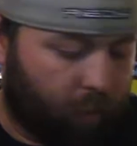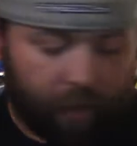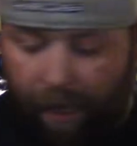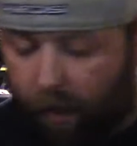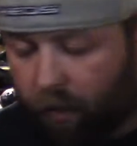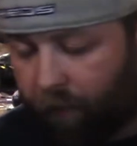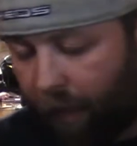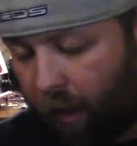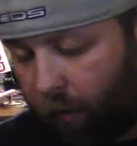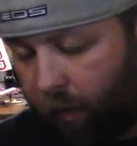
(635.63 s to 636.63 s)
tires I've
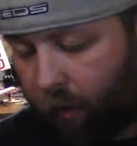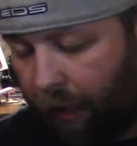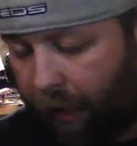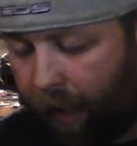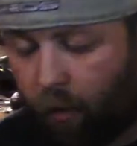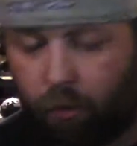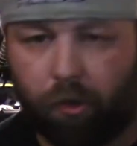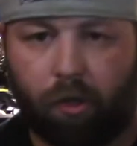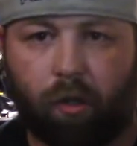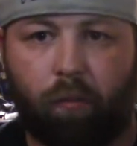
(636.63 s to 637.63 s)
got on this right now are
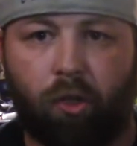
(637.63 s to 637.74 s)
just some